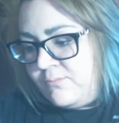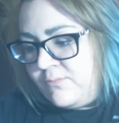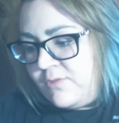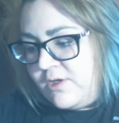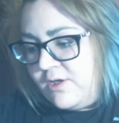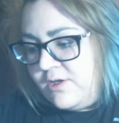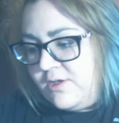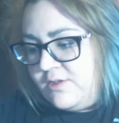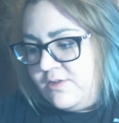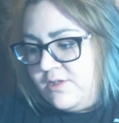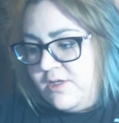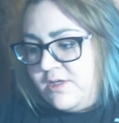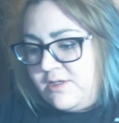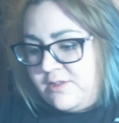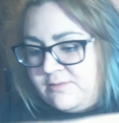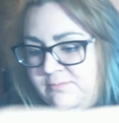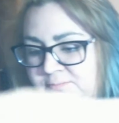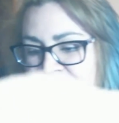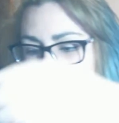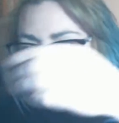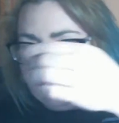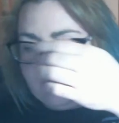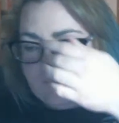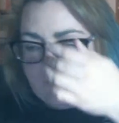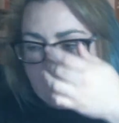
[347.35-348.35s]
And then,
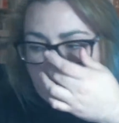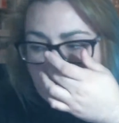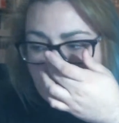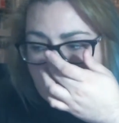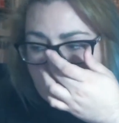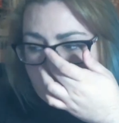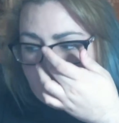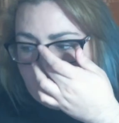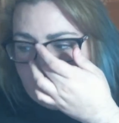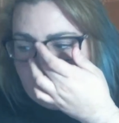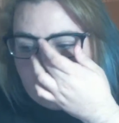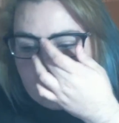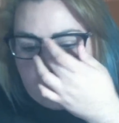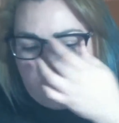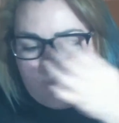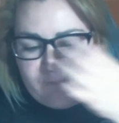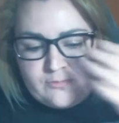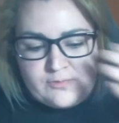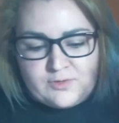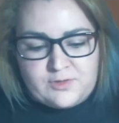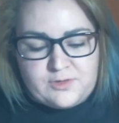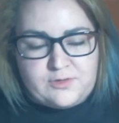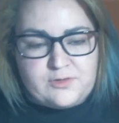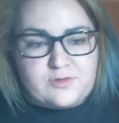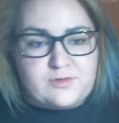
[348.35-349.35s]

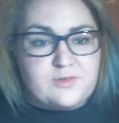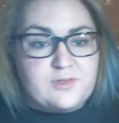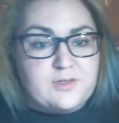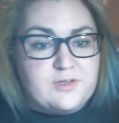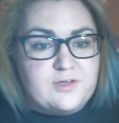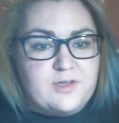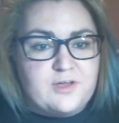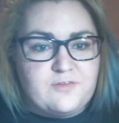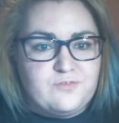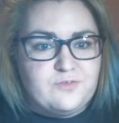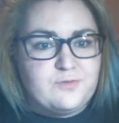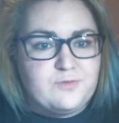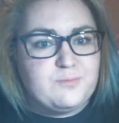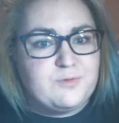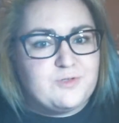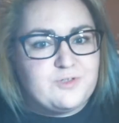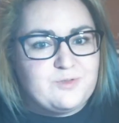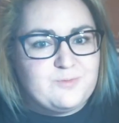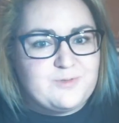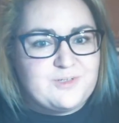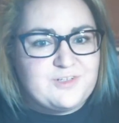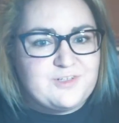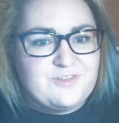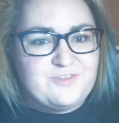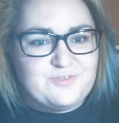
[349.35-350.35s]
the thing everybody
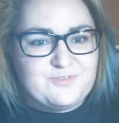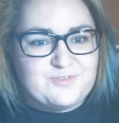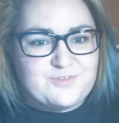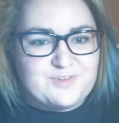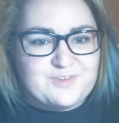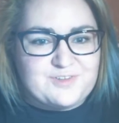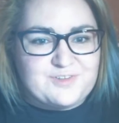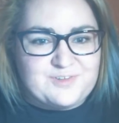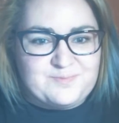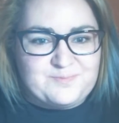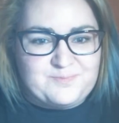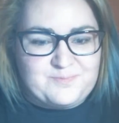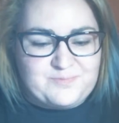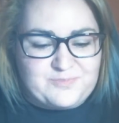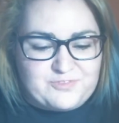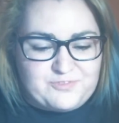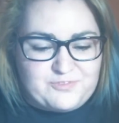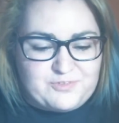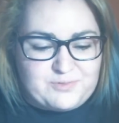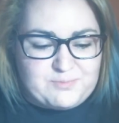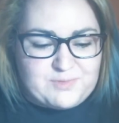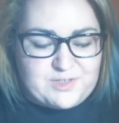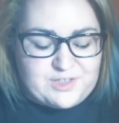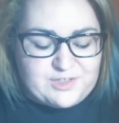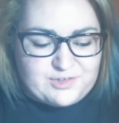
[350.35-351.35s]
waits for
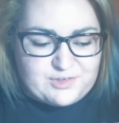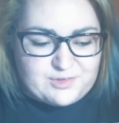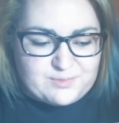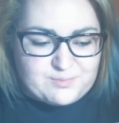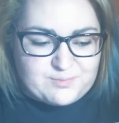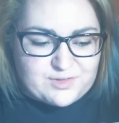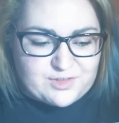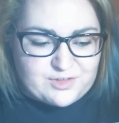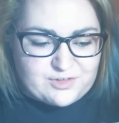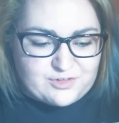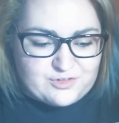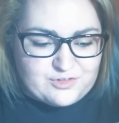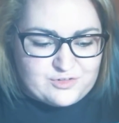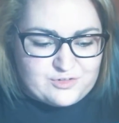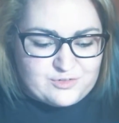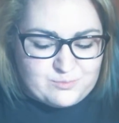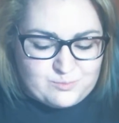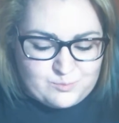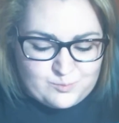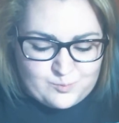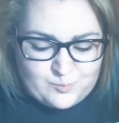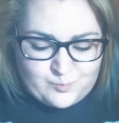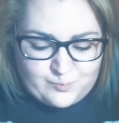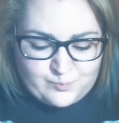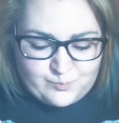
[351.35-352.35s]
from Nihon Box
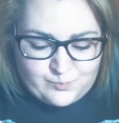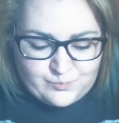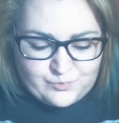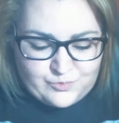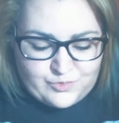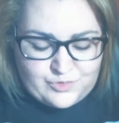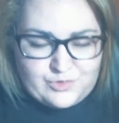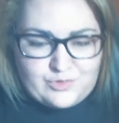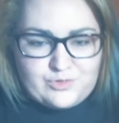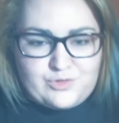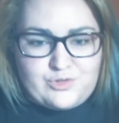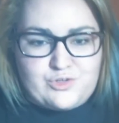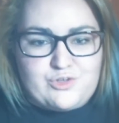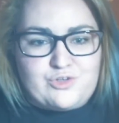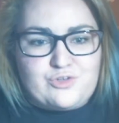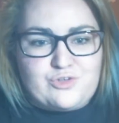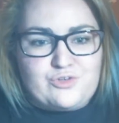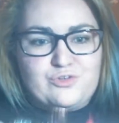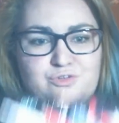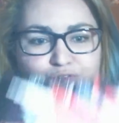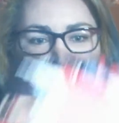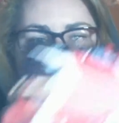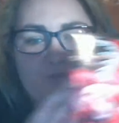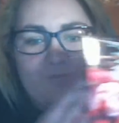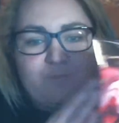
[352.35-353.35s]

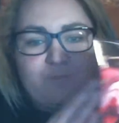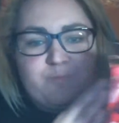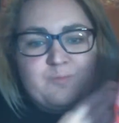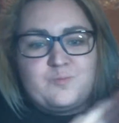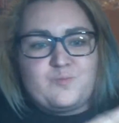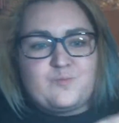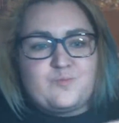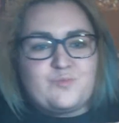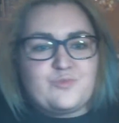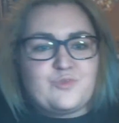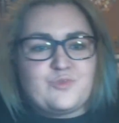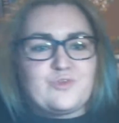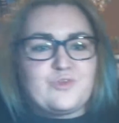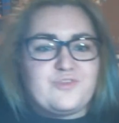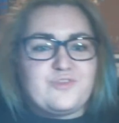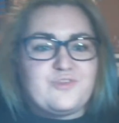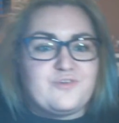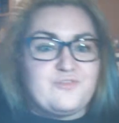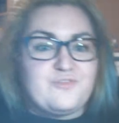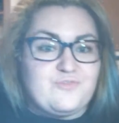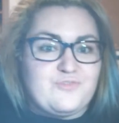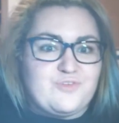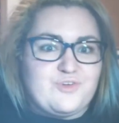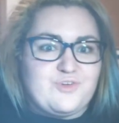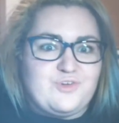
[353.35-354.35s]
is the
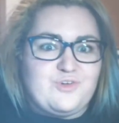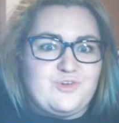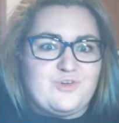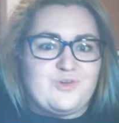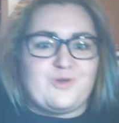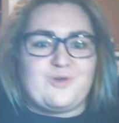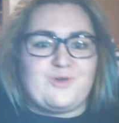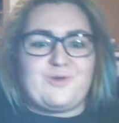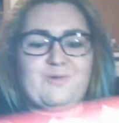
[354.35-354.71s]
figure.